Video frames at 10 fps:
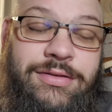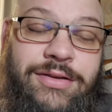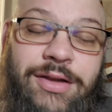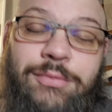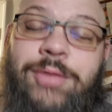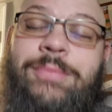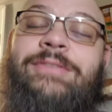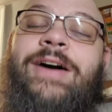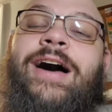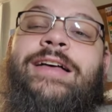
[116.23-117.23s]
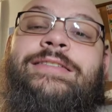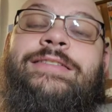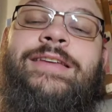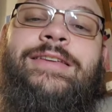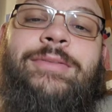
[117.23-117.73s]
Tin Woodman of
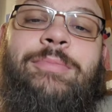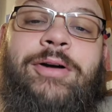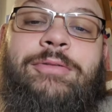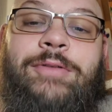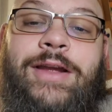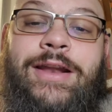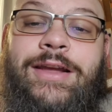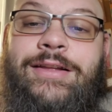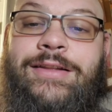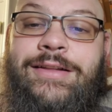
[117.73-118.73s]
Oz is the book we're reading.